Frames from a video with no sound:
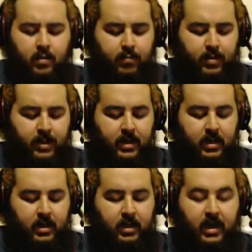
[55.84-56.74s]
But
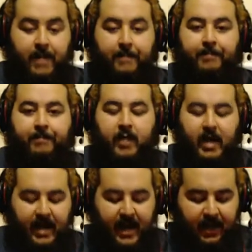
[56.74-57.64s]
yeah, I
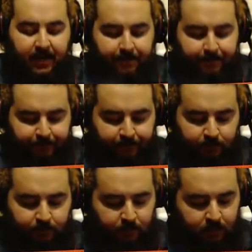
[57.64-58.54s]
got it.
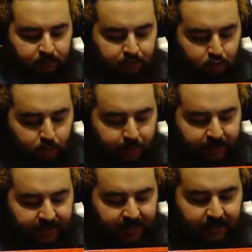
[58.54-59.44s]
Super
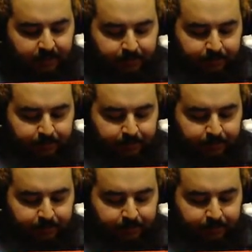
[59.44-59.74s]
excited.